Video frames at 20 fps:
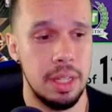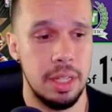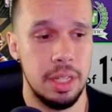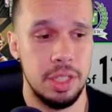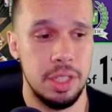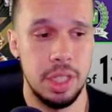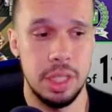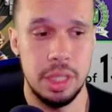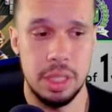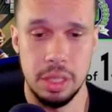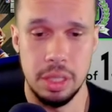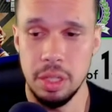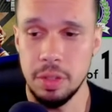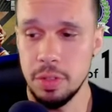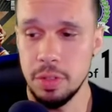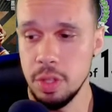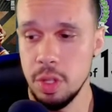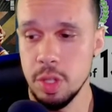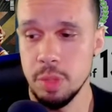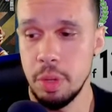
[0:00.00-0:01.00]
Just look
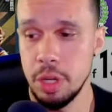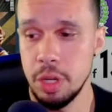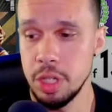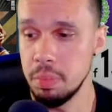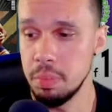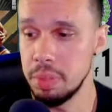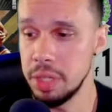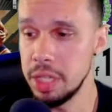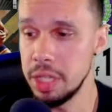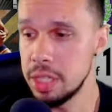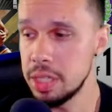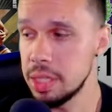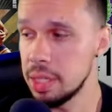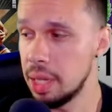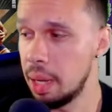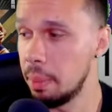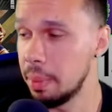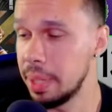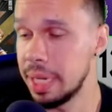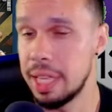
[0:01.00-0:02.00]
for those budget beasts. So
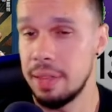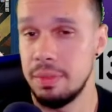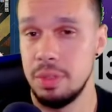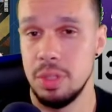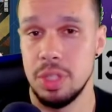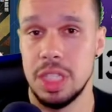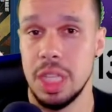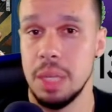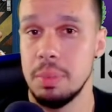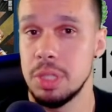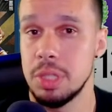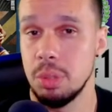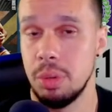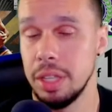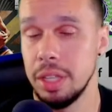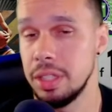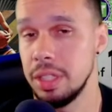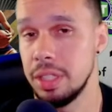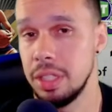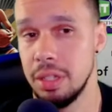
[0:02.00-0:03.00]
I'm going to give you tips
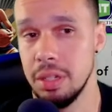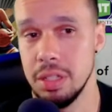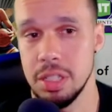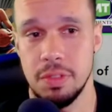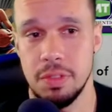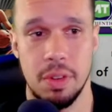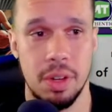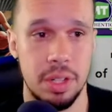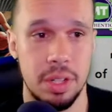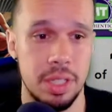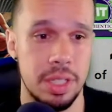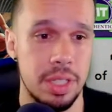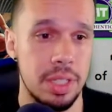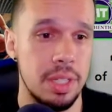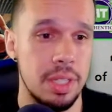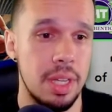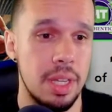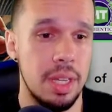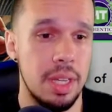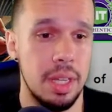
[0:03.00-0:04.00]
throughout the year as far
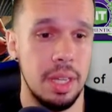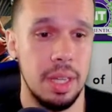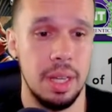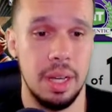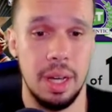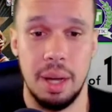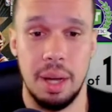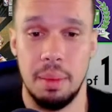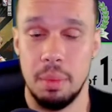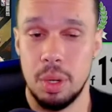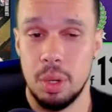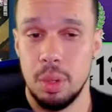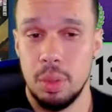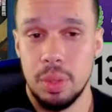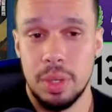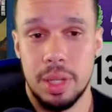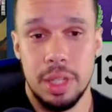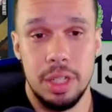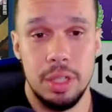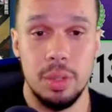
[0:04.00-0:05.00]
as
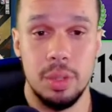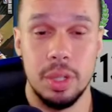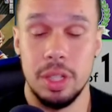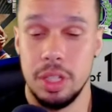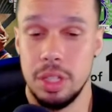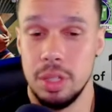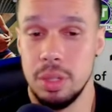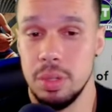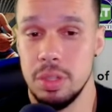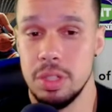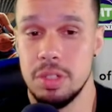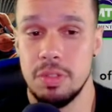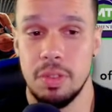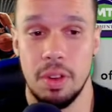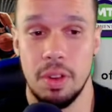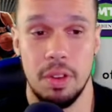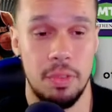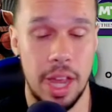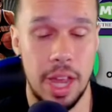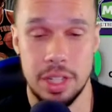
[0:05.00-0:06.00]
you can use for
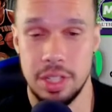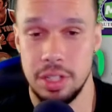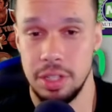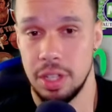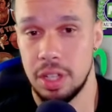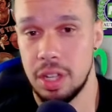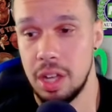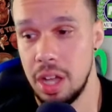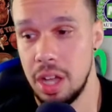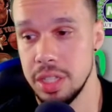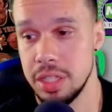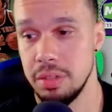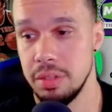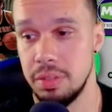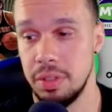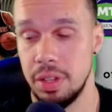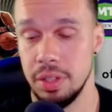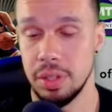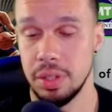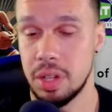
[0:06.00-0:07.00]
a fraction of the cost
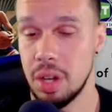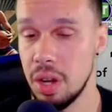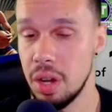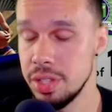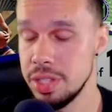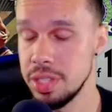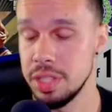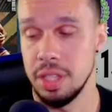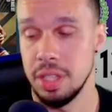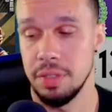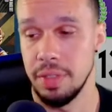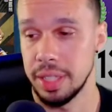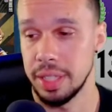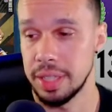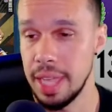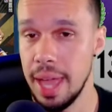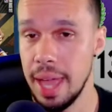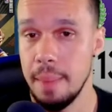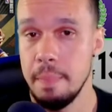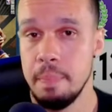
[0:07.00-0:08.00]
of other cards and stuff like
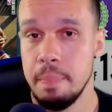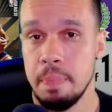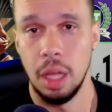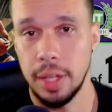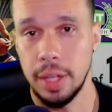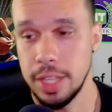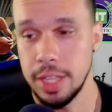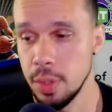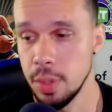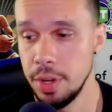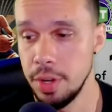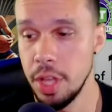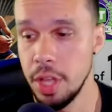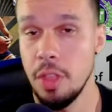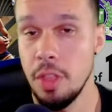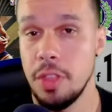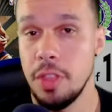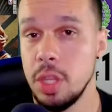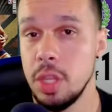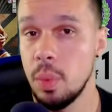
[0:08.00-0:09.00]
that. Okay, so
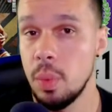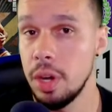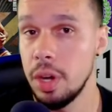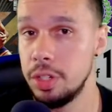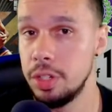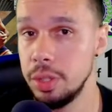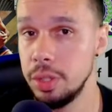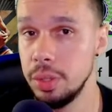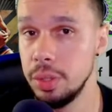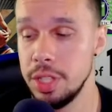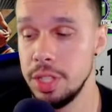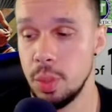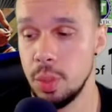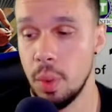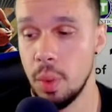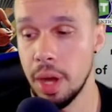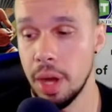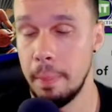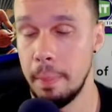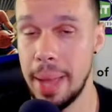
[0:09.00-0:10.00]
another thing you want to do is you
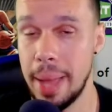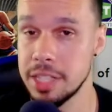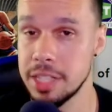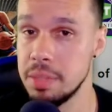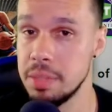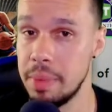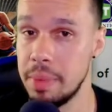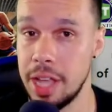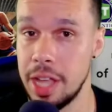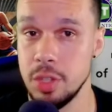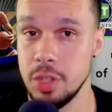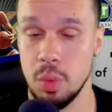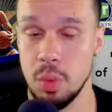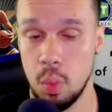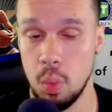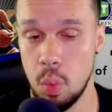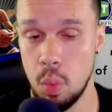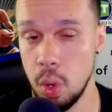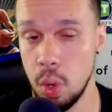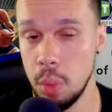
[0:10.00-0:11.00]
want to maximize
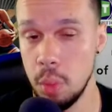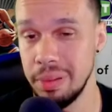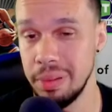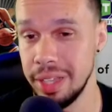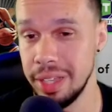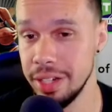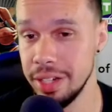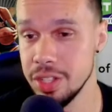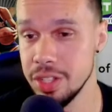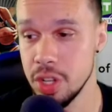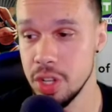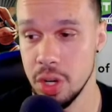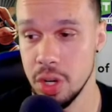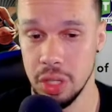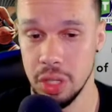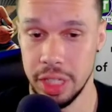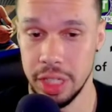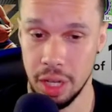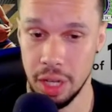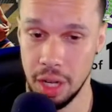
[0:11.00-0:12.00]
reward players
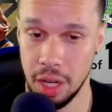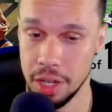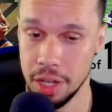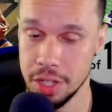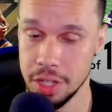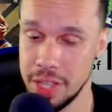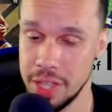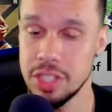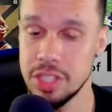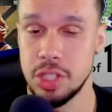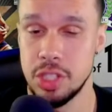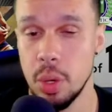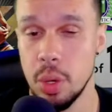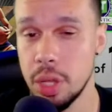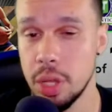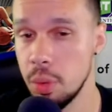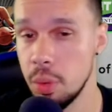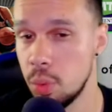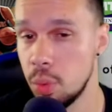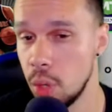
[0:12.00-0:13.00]
early on. So that's
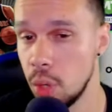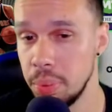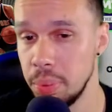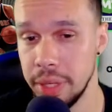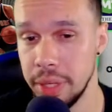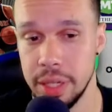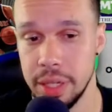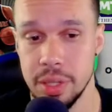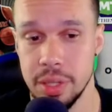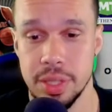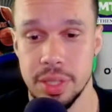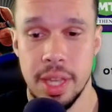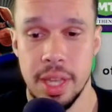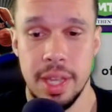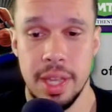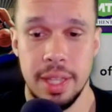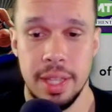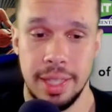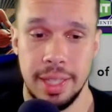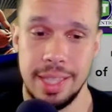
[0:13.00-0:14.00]
token reward players,
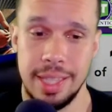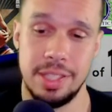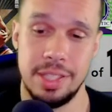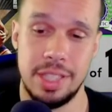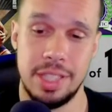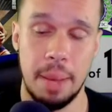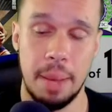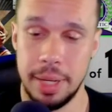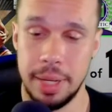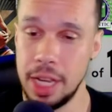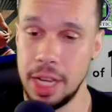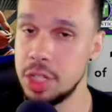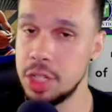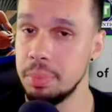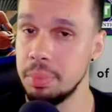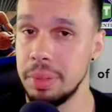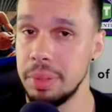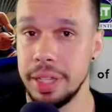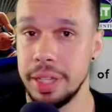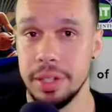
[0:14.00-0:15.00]
that's
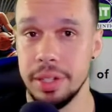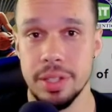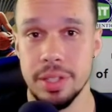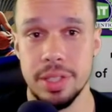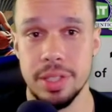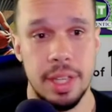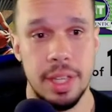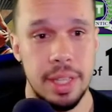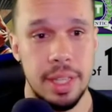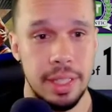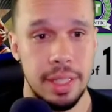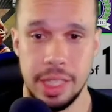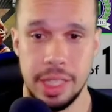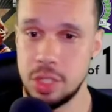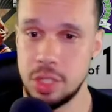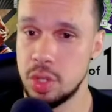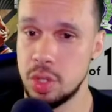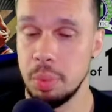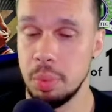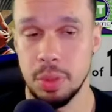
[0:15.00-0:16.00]
domination players,
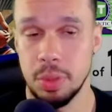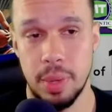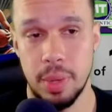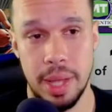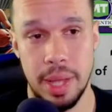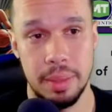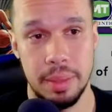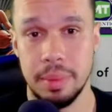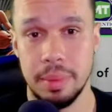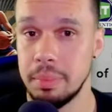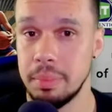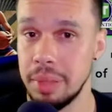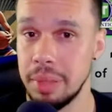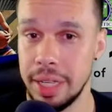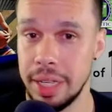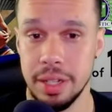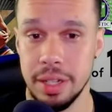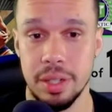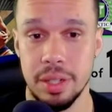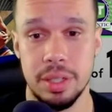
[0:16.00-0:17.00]
that's triple threat
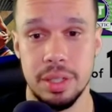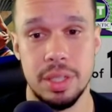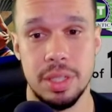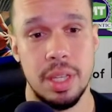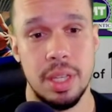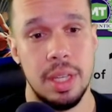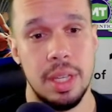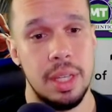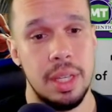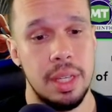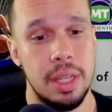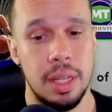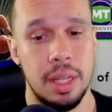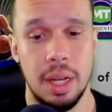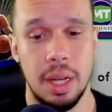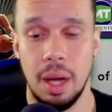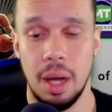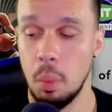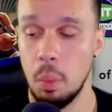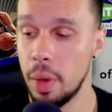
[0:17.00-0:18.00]
players.
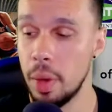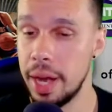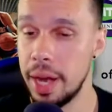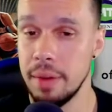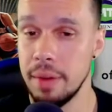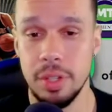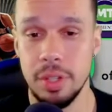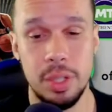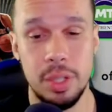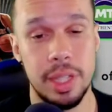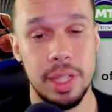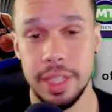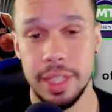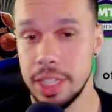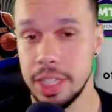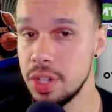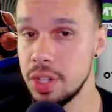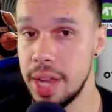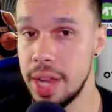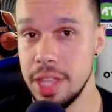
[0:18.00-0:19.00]
Whatever you can
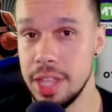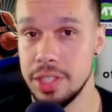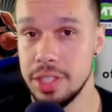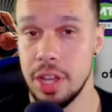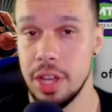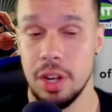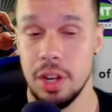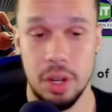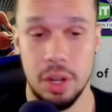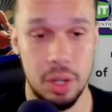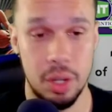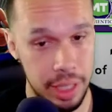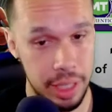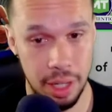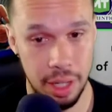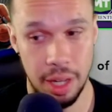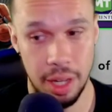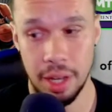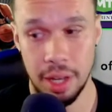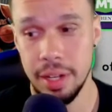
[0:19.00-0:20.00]
get your hands on early
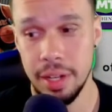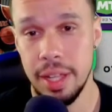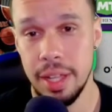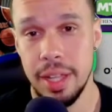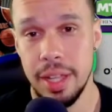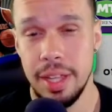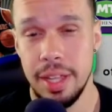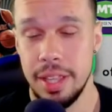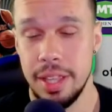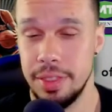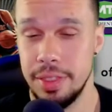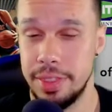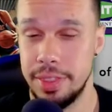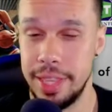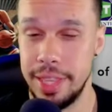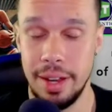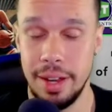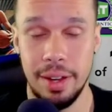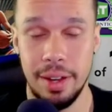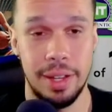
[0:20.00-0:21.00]
on,
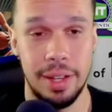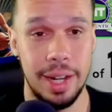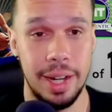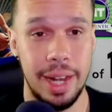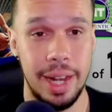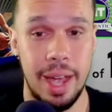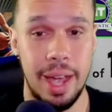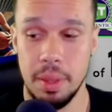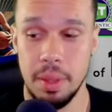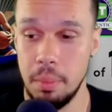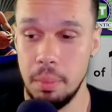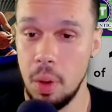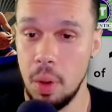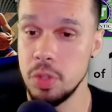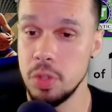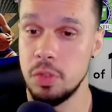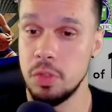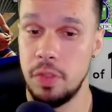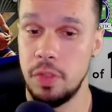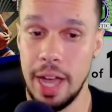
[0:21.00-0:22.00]
they're going to have the
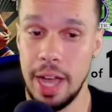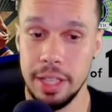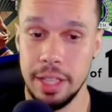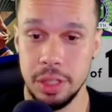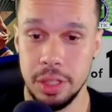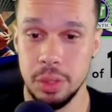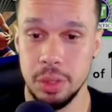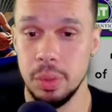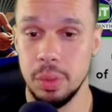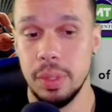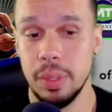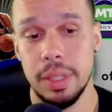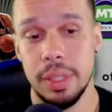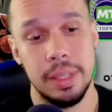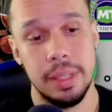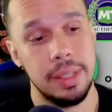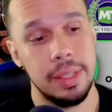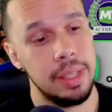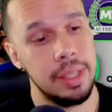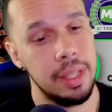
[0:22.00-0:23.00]
most value
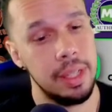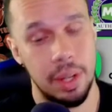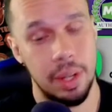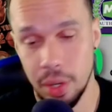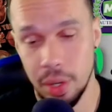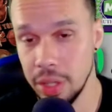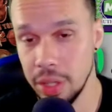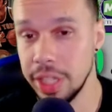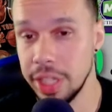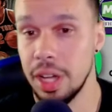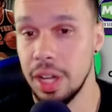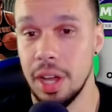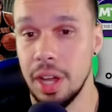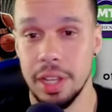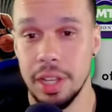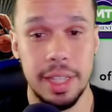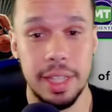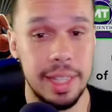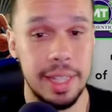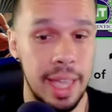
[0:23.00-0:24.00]
early on
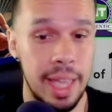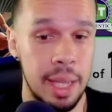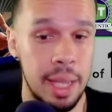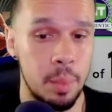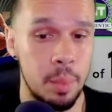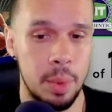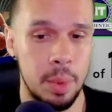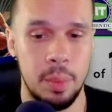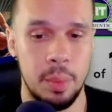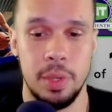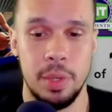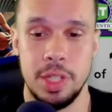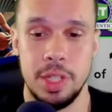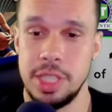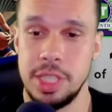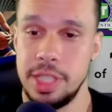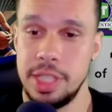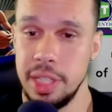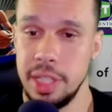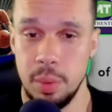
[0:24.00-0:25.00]
in the game when we're
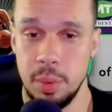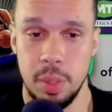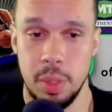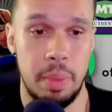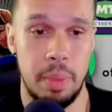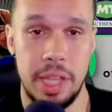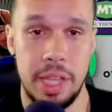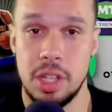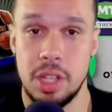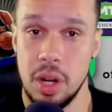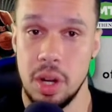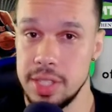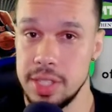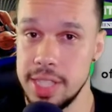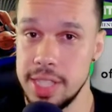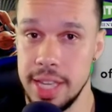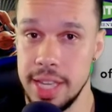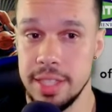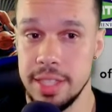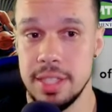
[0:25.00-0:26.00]
just dealing with base card
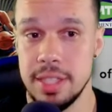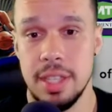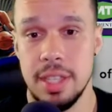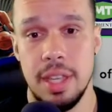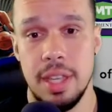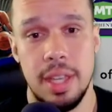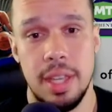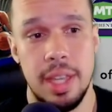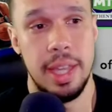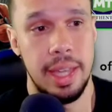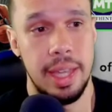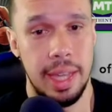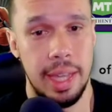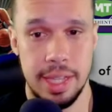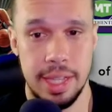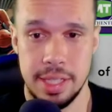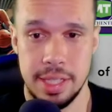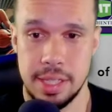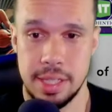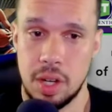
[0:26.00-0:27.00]
sets.
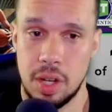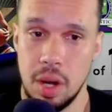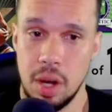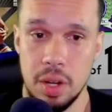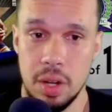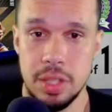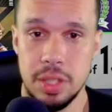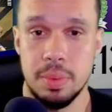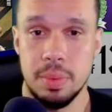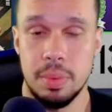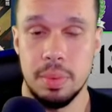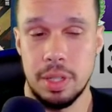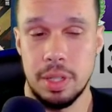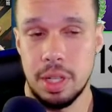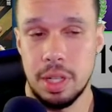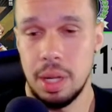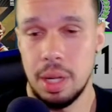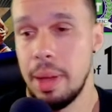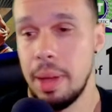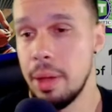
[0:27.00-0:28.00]
As cards
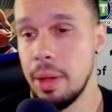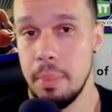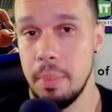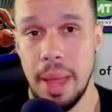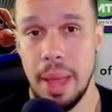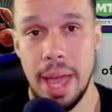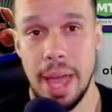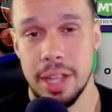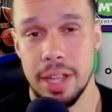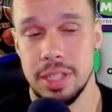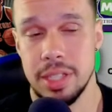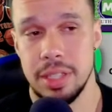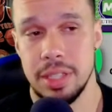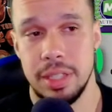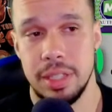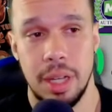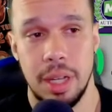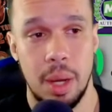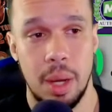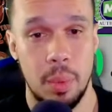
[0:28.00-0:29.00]
come out in
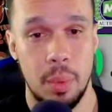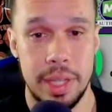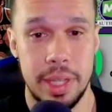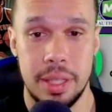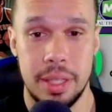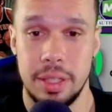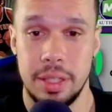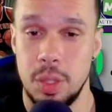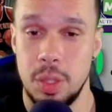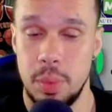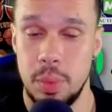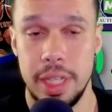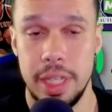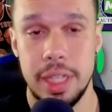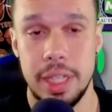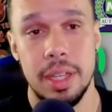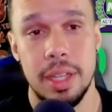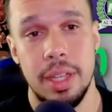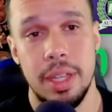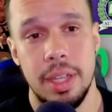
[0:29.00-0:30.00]
packs week to
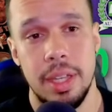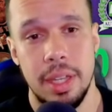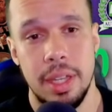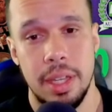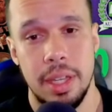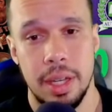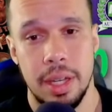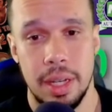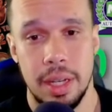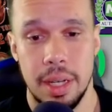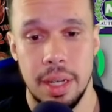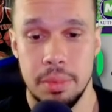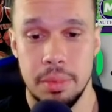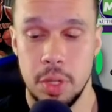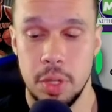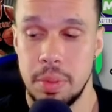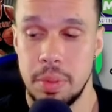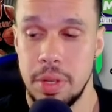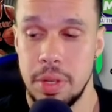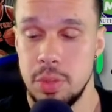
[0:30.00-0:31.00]
week,
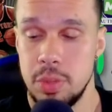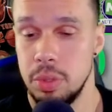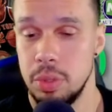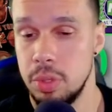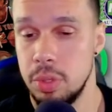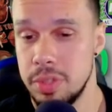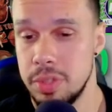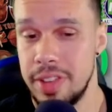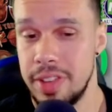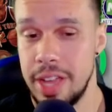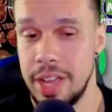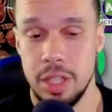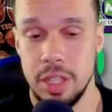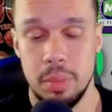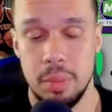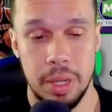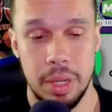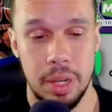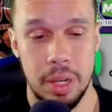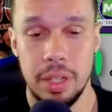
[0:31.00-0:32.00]
those players will lose
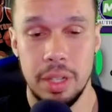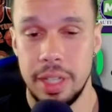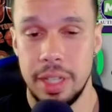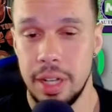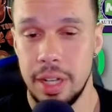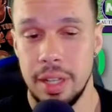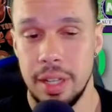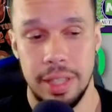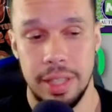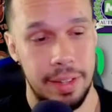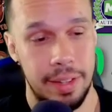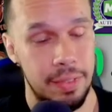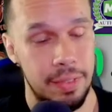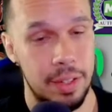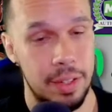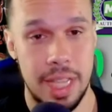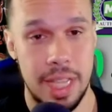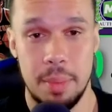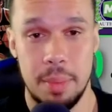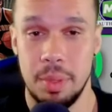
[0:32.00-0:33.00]
value. But early on, like for
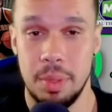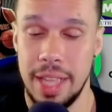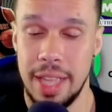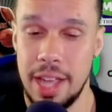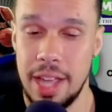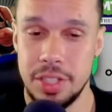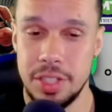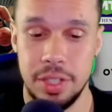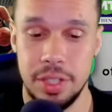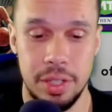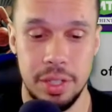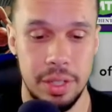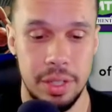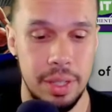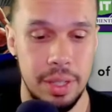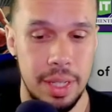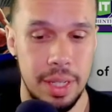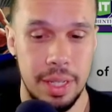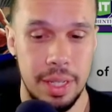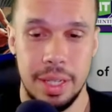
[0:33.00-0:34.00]
example, last year,
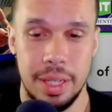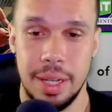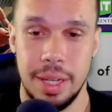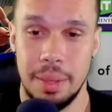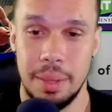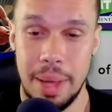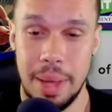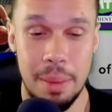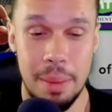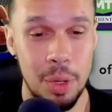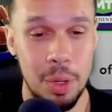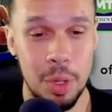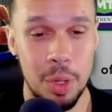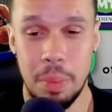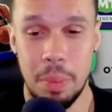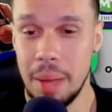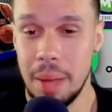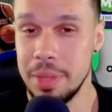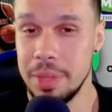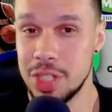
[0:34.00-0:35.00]
Emerald
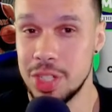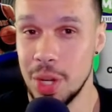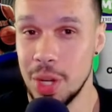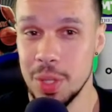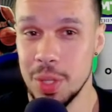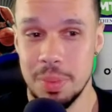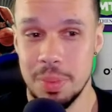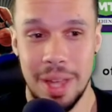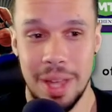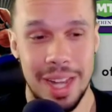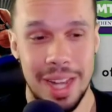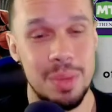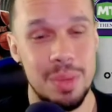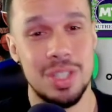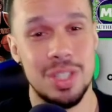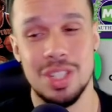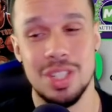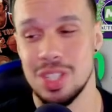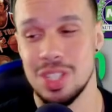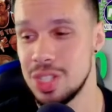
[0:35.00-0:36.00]
Bobby Jones, man, he
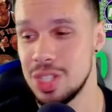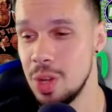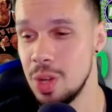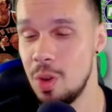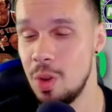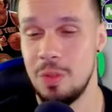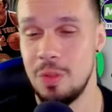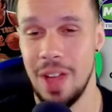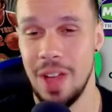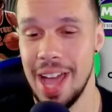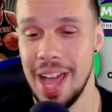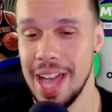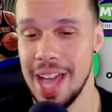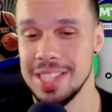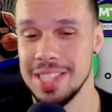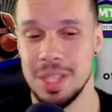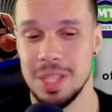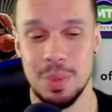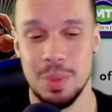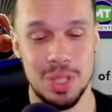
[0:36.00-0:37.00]
was just so
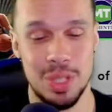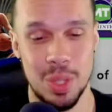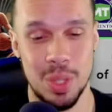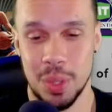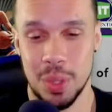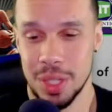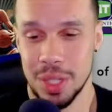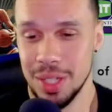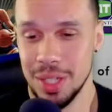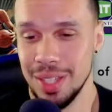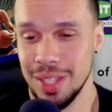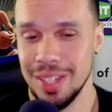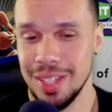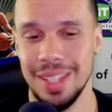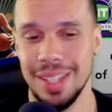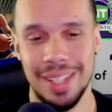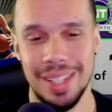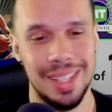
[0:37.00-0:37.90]
fast. He was so good.